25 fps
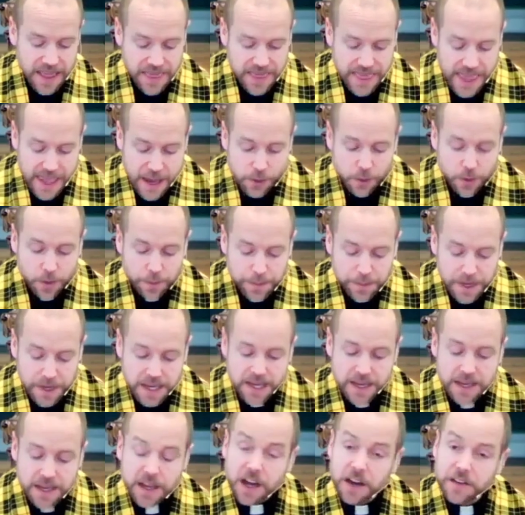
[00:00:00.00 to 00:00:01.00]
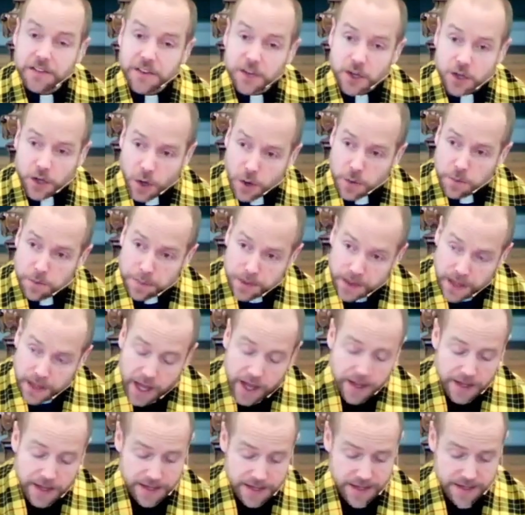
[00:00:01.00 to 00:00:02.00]
they will be of your own
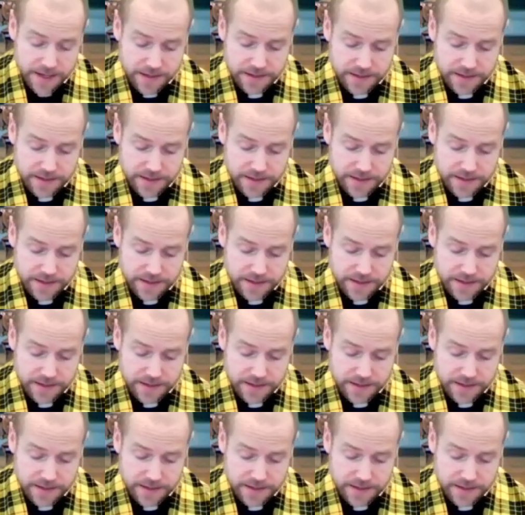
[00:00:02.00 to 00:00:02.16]
blood.